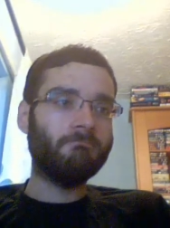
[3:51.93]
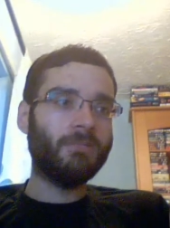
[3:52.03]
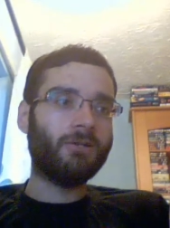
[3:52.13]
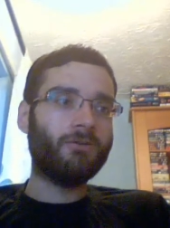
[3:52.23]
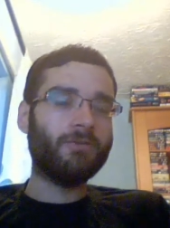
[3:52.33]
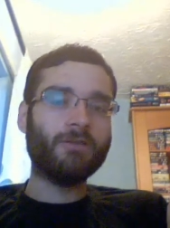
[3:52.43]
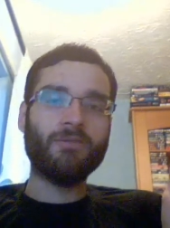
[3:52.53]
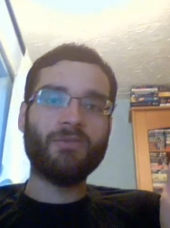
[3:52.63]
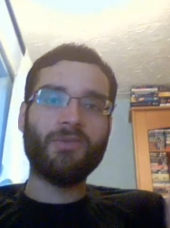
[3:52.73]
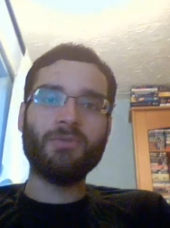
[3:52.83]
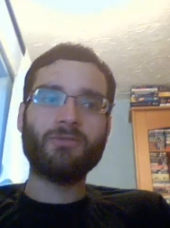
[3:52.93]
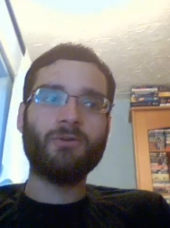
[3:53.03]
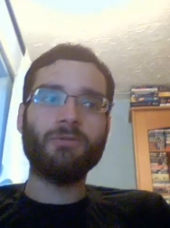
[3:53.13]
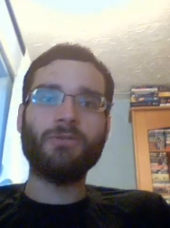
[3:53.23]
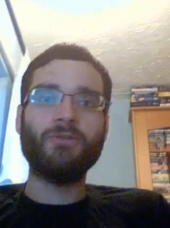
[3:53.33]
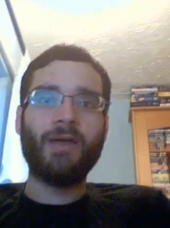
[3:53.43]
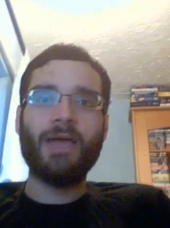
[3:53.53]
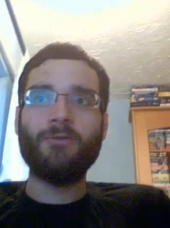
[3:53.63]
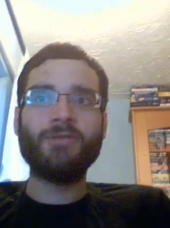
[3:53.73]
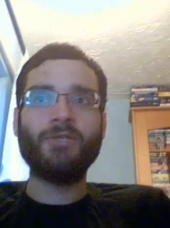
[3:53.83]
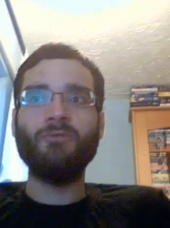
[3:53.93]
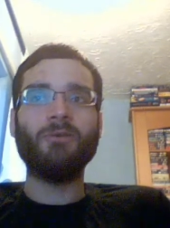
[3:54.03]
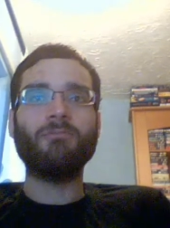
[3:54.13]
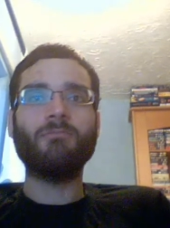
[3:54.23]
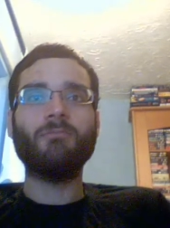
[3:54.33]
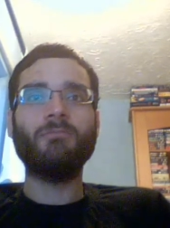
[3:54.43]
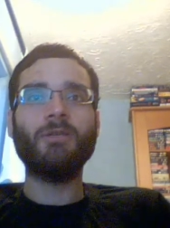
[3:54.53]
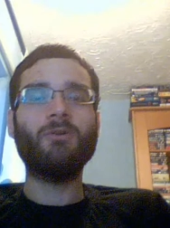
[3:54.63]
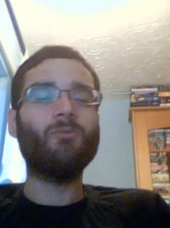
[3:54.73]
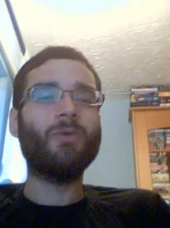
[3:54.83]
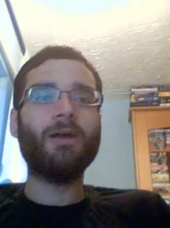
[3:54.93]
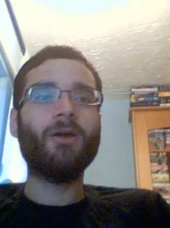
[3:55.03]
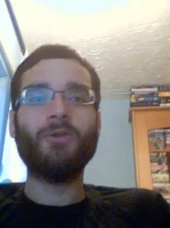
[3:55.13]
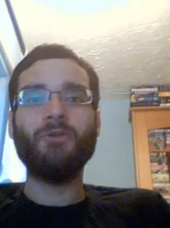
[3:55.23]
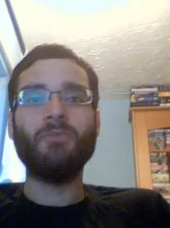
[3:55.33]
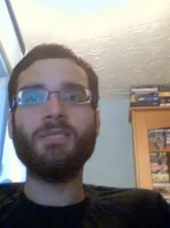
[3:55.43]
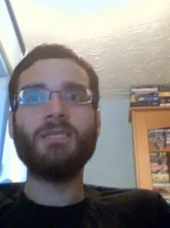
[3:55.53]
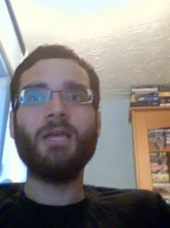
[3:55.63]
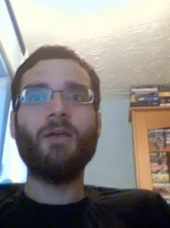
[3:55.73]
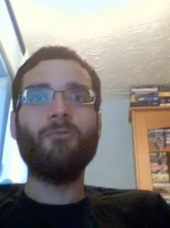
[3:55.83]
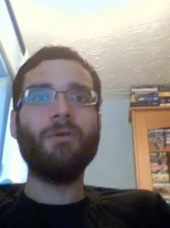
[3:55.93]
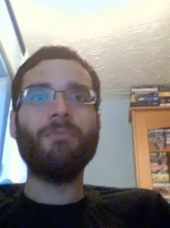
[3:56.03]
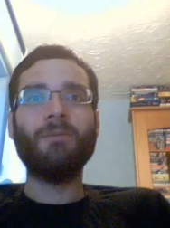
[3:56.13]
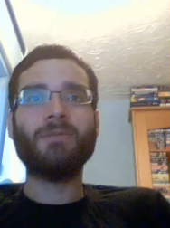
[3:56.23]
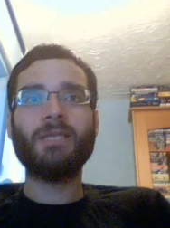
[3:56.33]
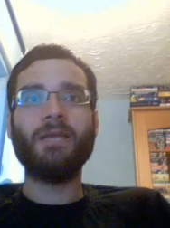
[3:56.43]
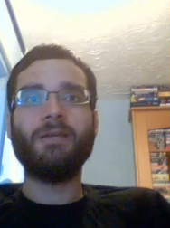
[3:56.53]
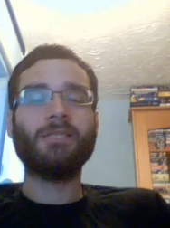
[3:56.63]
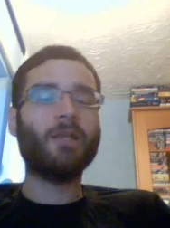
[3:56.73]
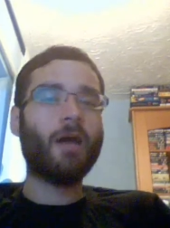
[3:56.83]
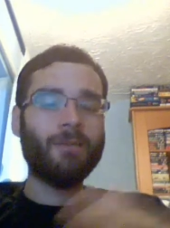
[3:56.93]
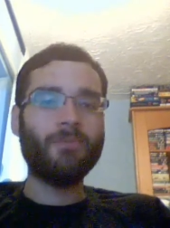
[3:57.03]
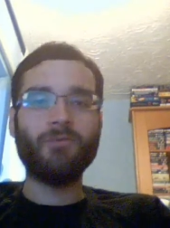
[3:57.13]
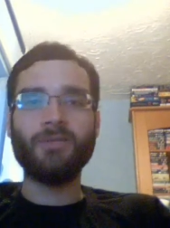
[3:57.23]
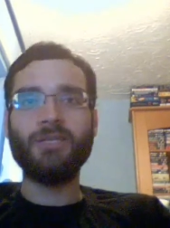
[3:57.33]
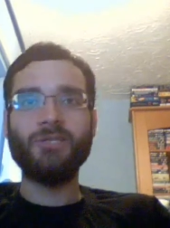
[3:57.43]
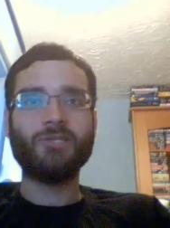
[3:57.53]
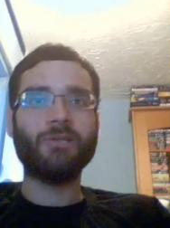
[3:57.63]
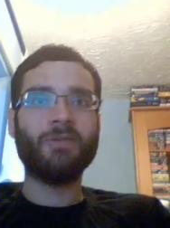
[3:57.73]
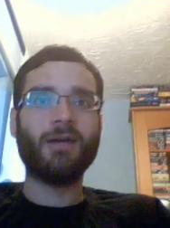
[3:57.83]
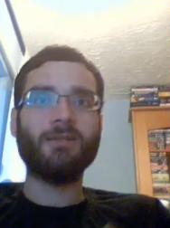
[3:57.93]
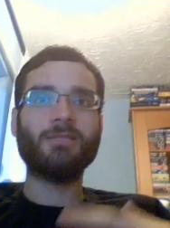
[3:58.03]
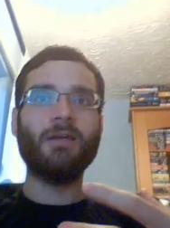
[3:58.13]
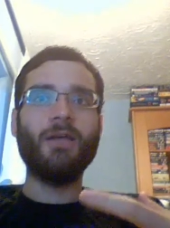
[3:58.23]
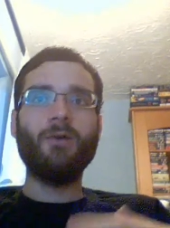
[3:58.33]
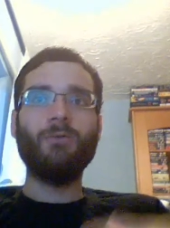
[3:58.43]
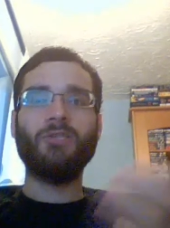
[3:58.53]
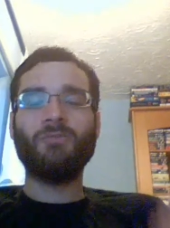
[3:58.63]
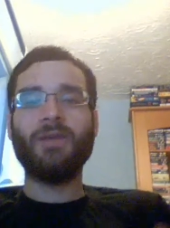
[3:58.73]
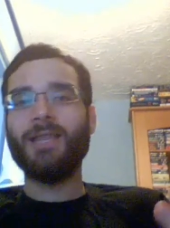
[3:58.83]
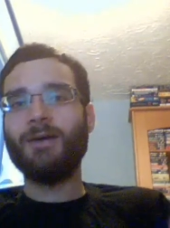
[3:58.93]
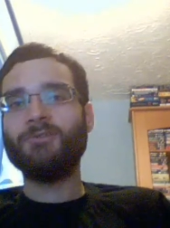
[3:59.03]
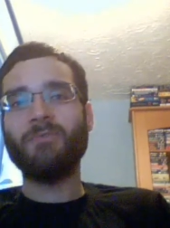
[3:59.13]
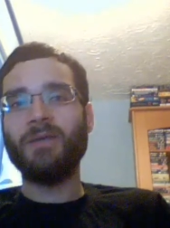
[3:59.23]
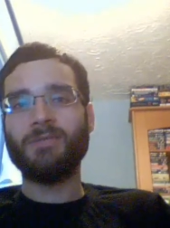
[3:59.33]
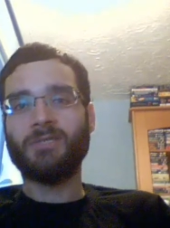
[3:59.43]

you know, the, the, the famous quote, to err is human. You know, we are humans, we make mistakes, and I'm of the teaching that we should be allowed to make